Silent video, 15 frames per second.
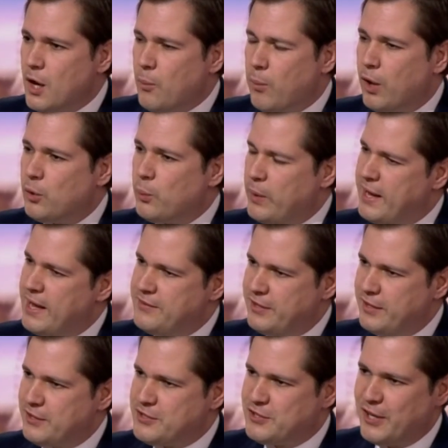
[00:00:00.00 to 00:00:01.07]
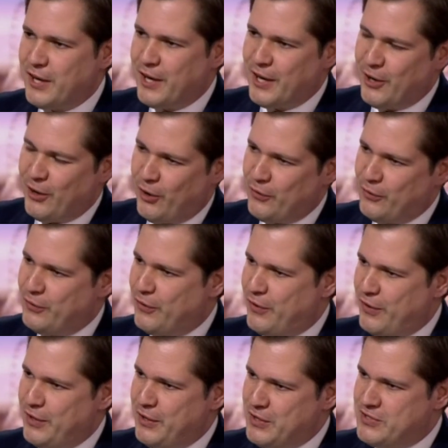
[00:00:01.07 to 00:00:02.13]
Well, we hit it on
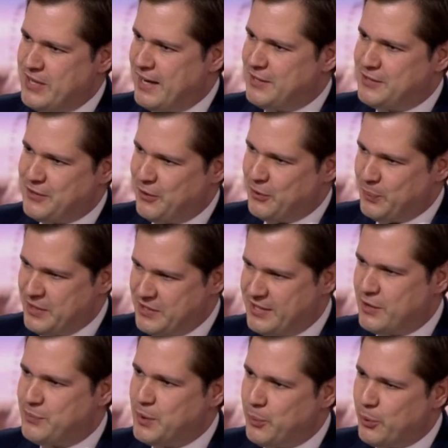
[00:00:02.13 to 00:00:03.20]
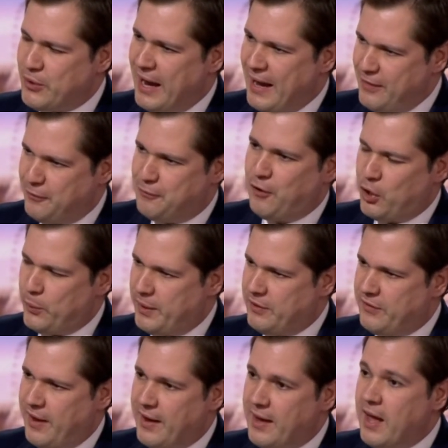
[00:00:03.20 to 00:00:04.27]
the date that we said we would and the following
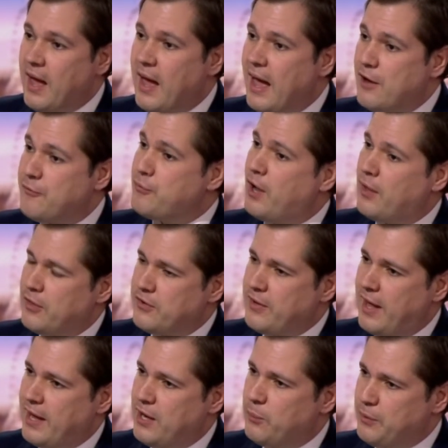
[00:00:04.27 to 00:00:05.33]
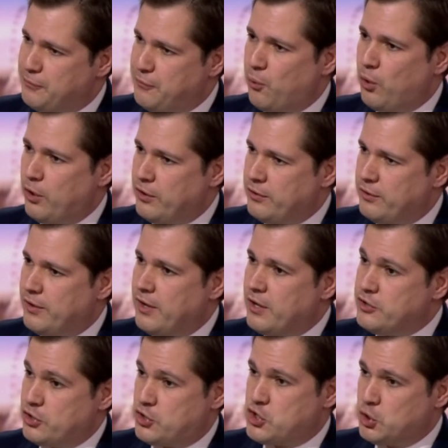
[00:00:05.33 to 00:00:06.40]
day. Every other day, we've fallen
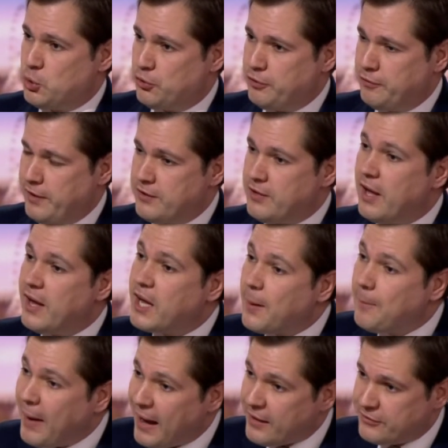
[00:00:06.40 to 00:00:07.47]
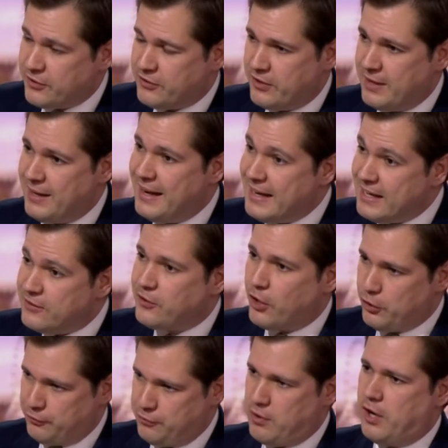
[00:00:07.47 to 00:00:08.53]
just short of it. Capacity is
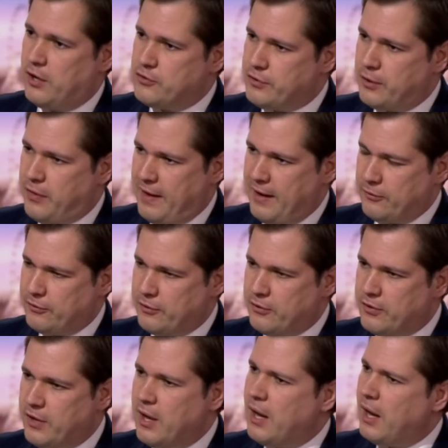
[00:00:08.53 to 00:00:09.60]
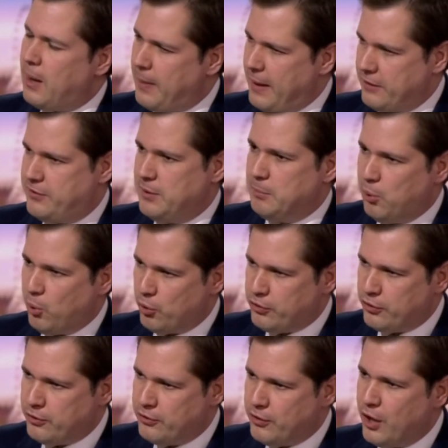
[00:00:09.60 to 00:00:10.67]
over 100,000, and that's
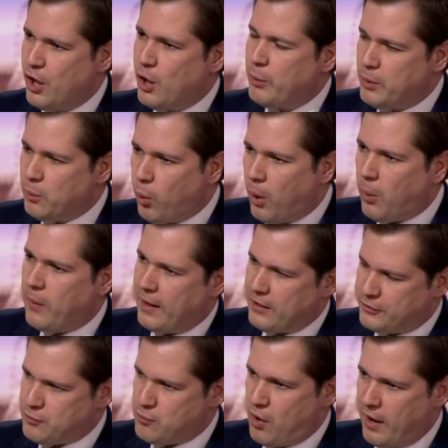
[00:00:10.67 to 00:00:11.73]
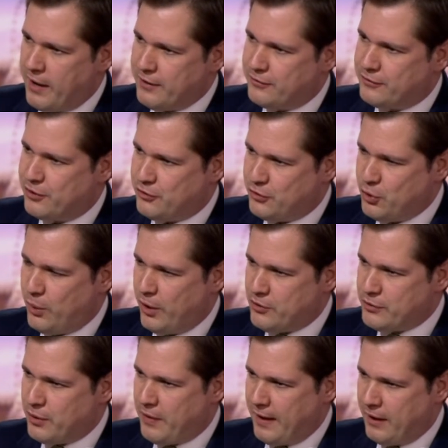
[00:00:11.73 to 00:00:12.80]
important. We want that to rise to
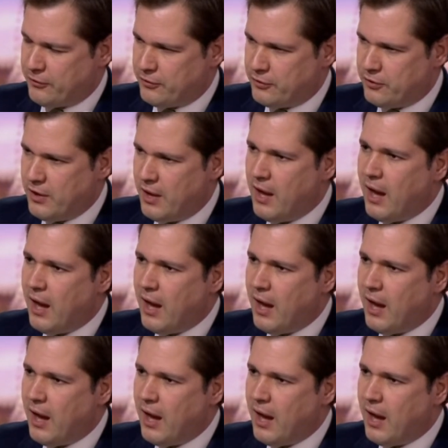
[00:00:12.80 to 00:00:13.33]
200,000.